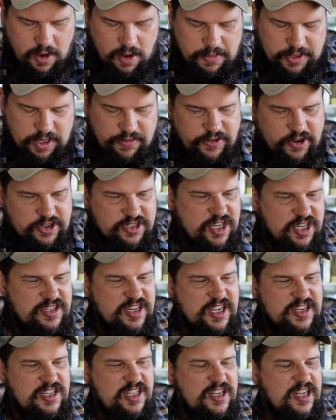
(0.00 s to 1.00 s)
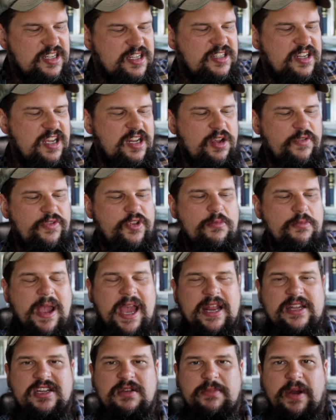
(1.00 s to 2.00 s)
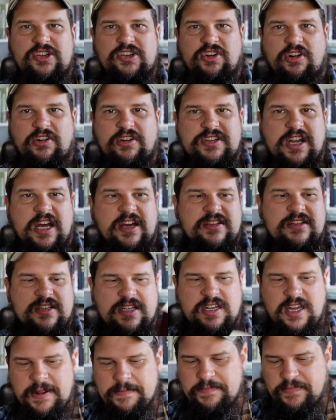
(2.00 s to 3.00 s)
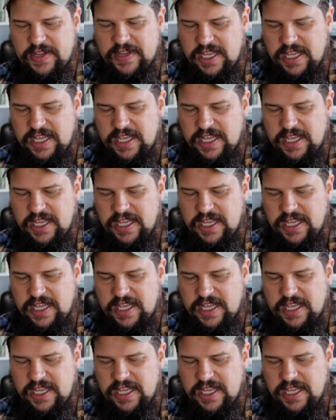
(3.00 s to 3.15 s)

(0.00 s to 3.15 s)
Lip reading: But the first is this, The Ascent of Humanity by Charles Einstein.